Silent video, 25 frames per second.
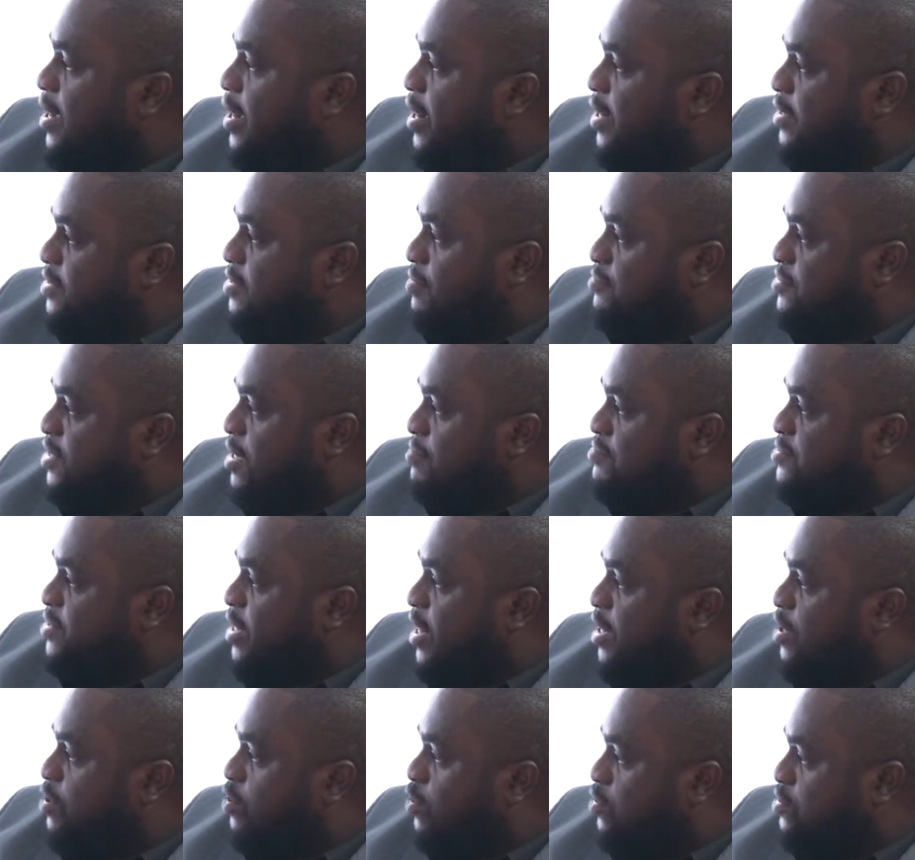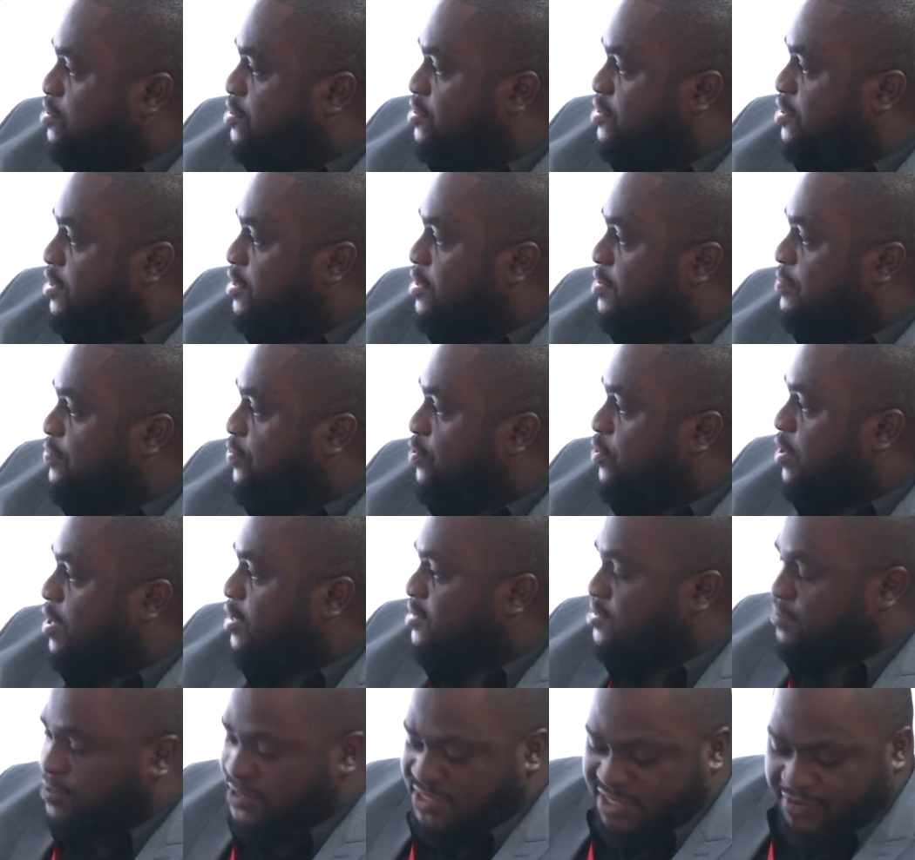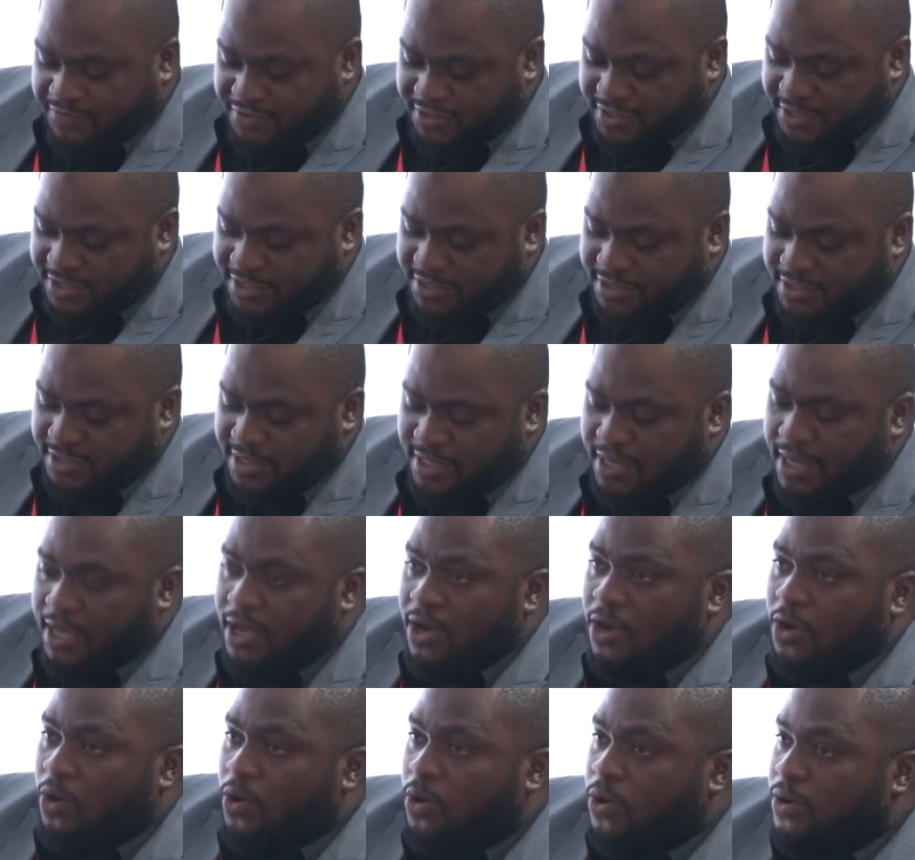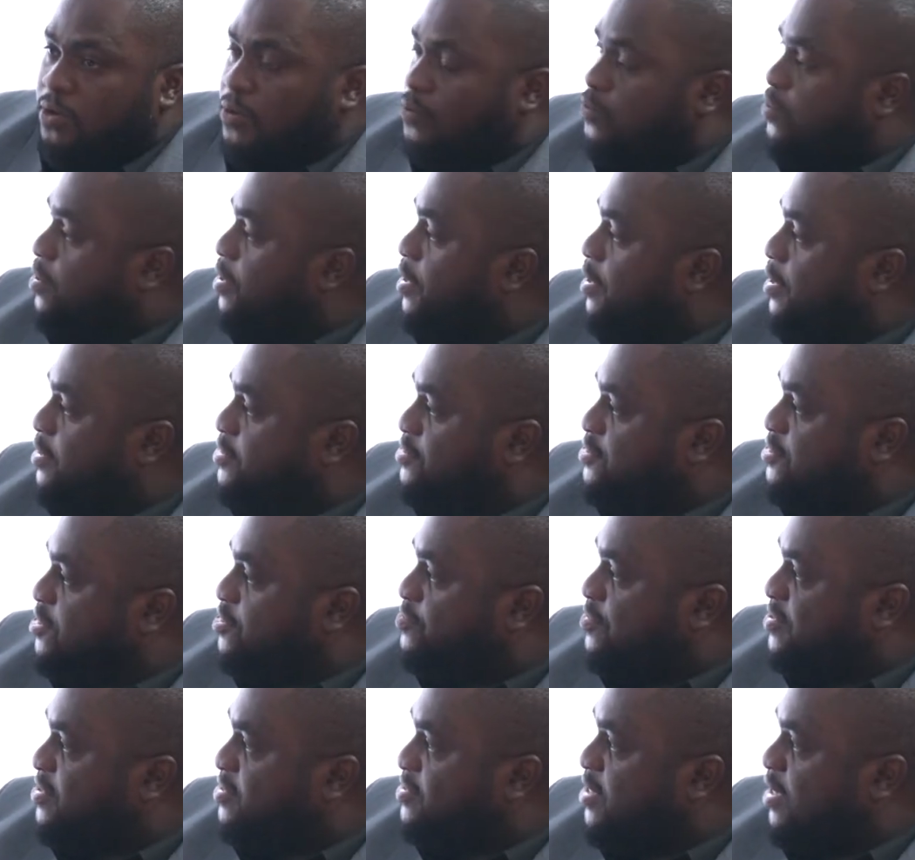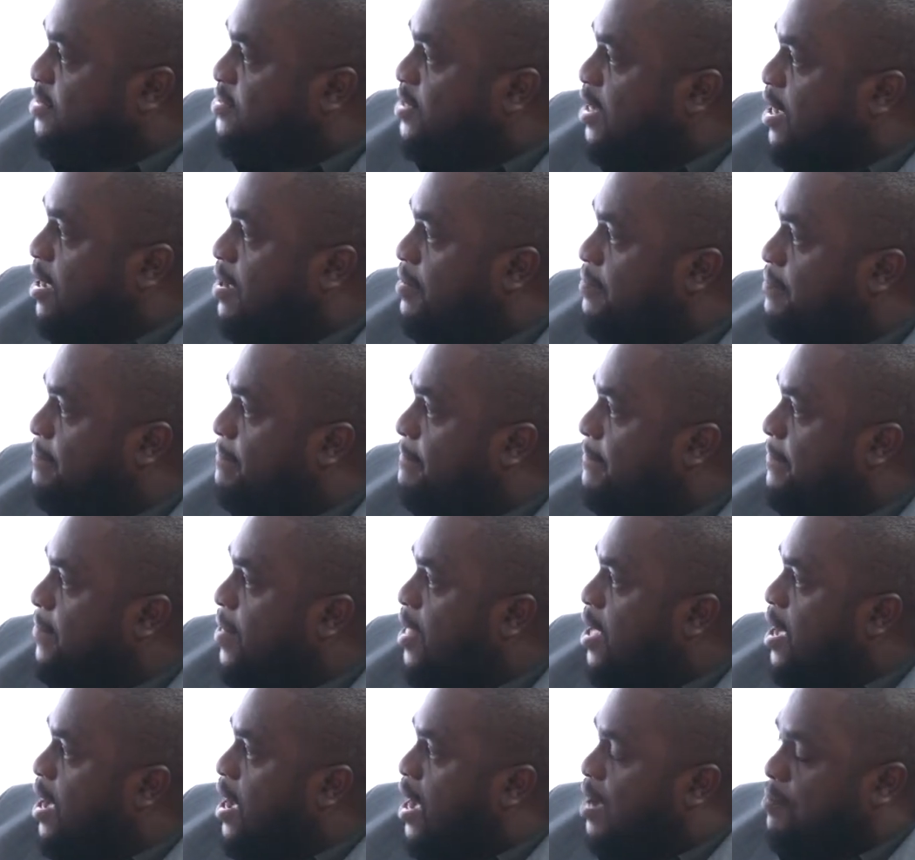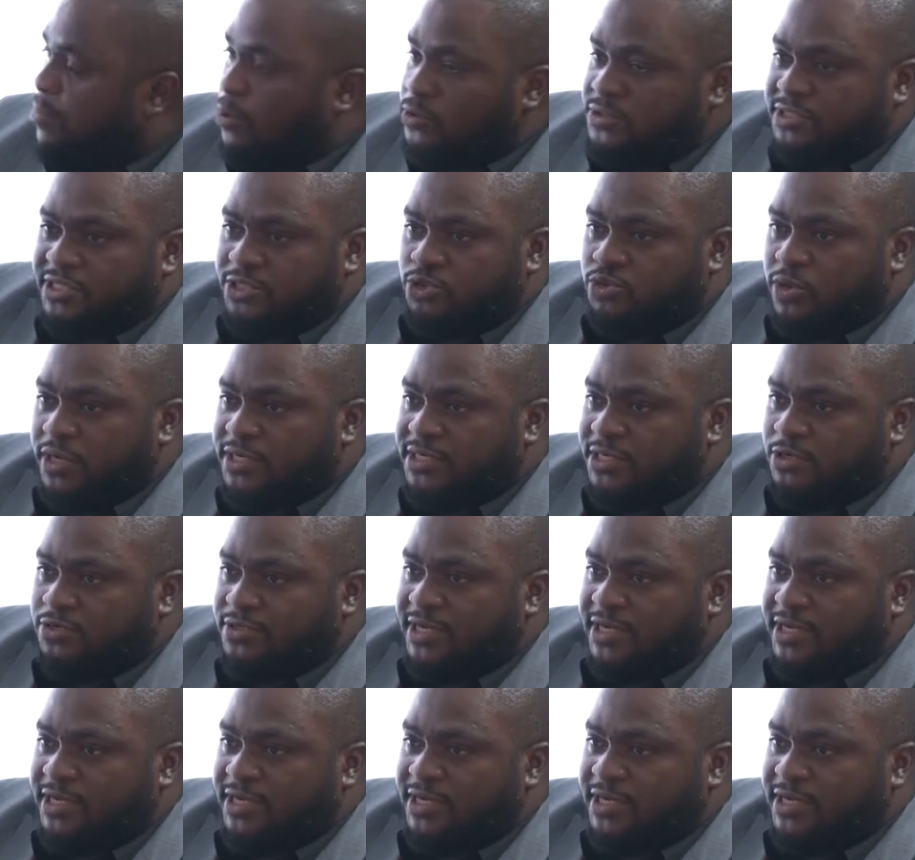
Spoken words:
And sometimes high costs in pure customer services. It is estimated that about 20 to